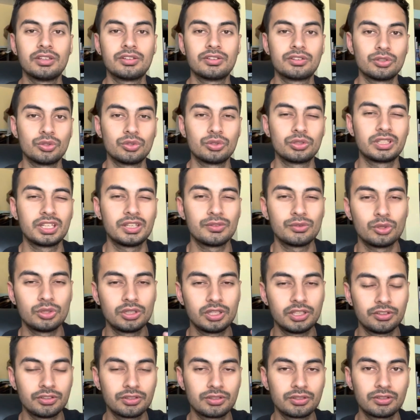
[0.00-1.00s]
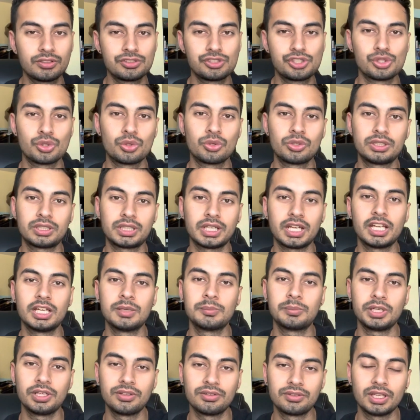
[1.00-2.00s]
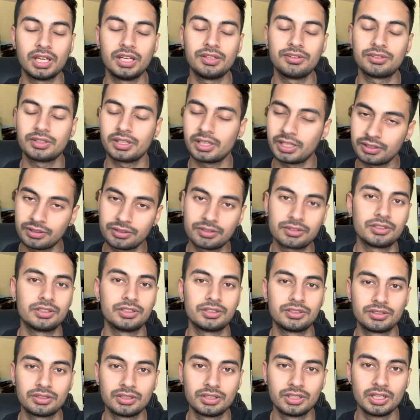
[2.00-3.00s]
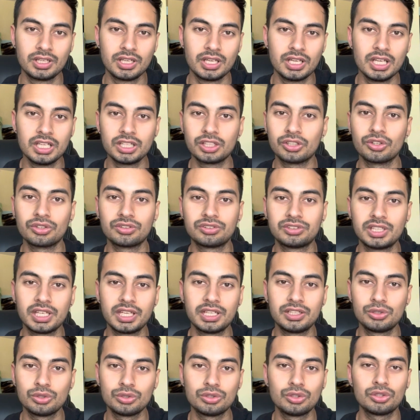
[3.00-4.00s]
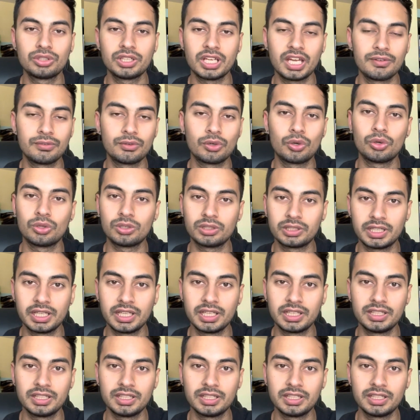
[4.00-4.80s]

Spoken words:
So give only short and precise answers, because they do not have all day.